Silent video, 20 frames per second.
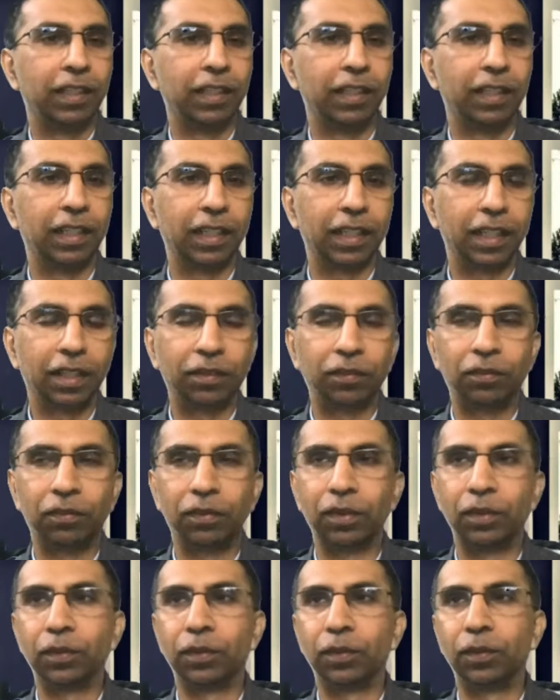That
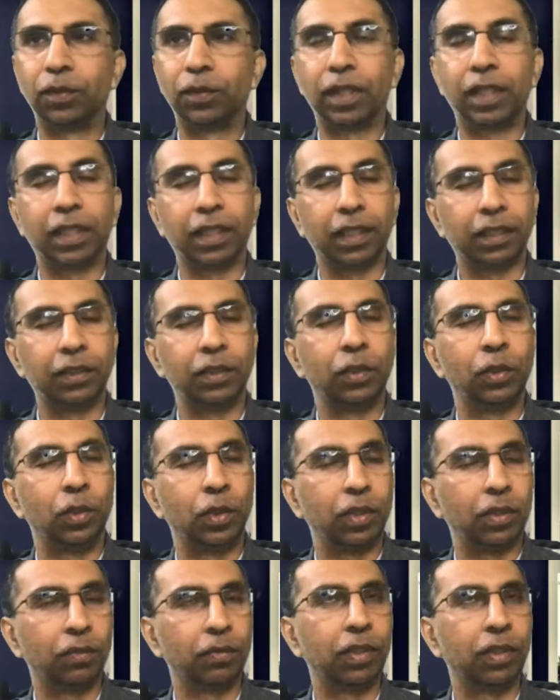if you
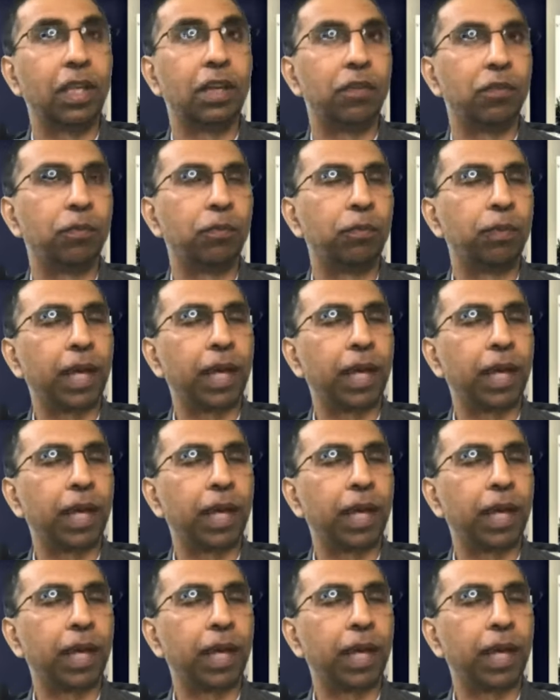know of enough